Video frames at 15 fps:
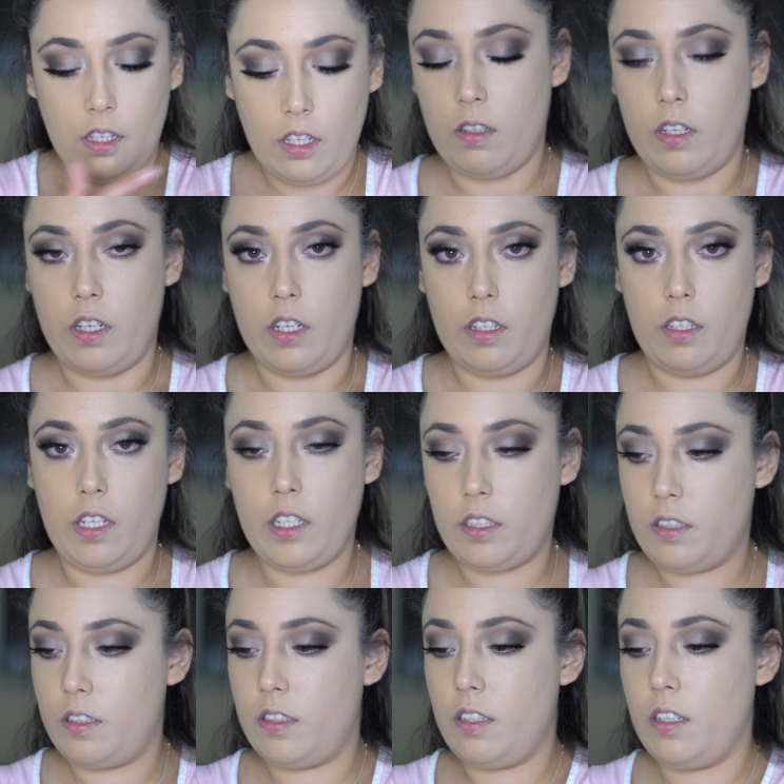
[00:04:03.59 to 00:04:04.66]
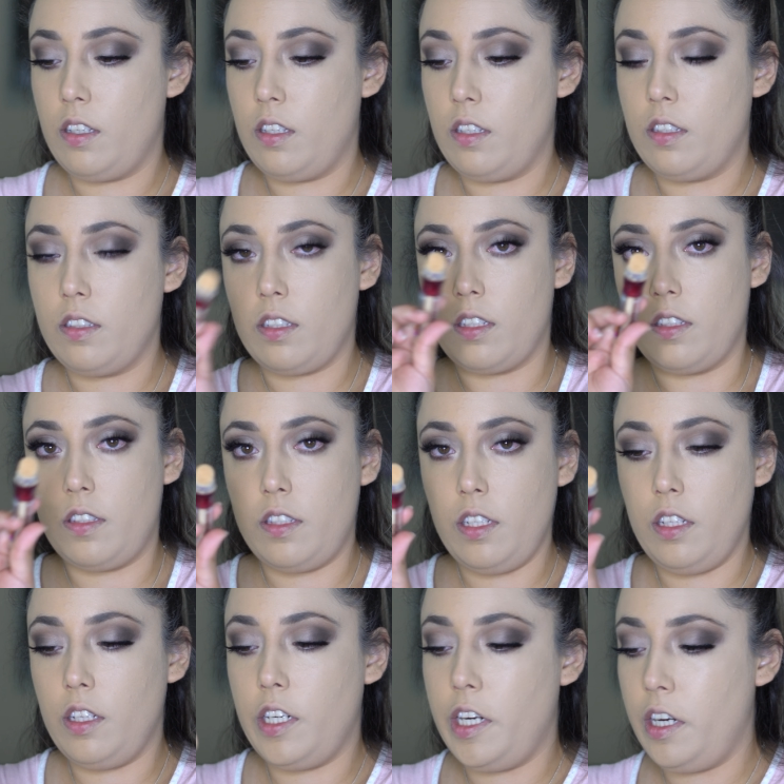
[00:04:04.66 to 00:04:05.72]
All right, next,
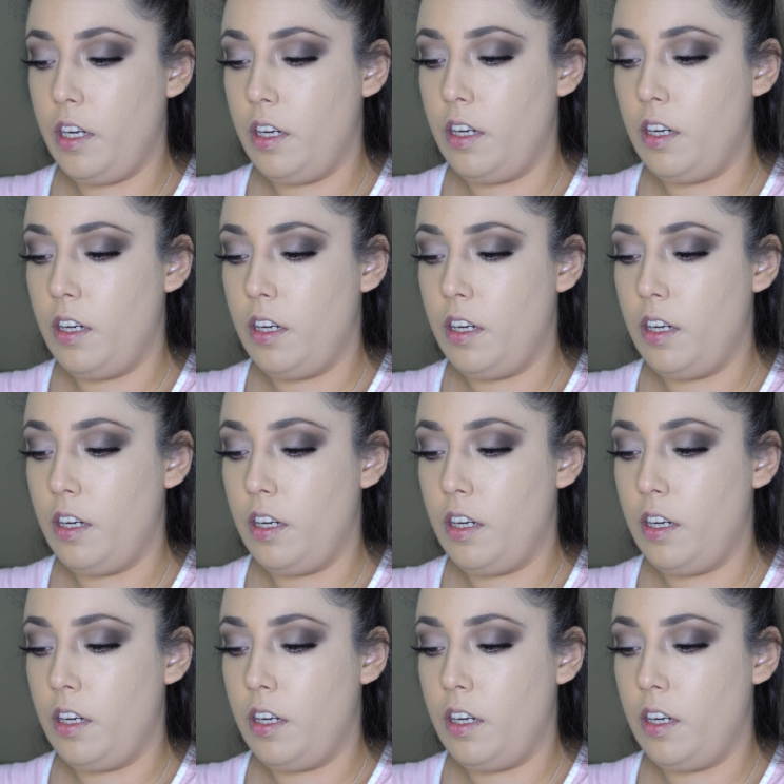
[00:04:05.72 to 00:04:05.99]
concealer.